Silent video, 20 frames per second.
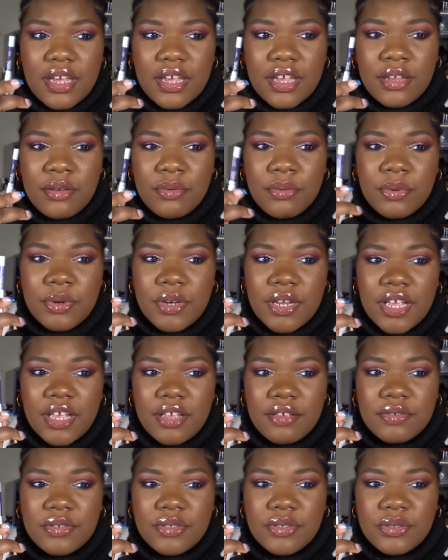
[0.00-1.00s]
I would
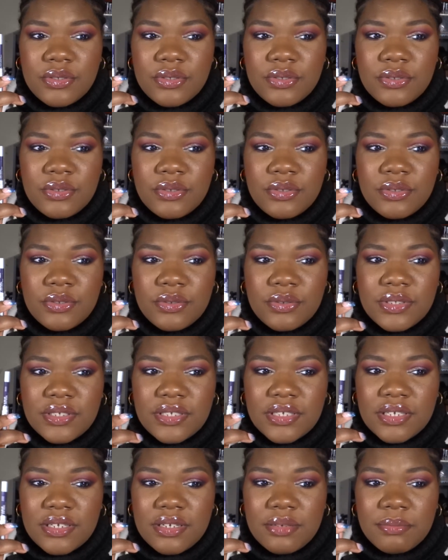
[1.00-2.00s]
have to use
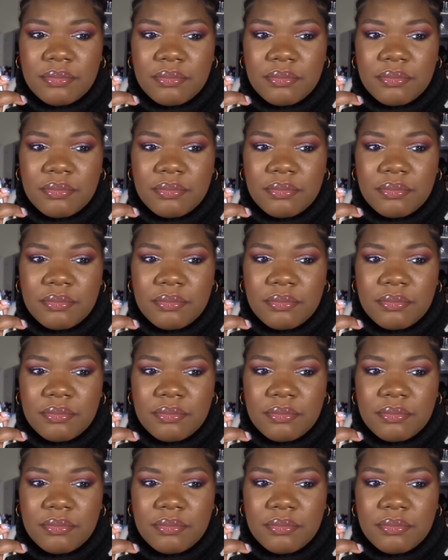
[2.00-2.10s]
it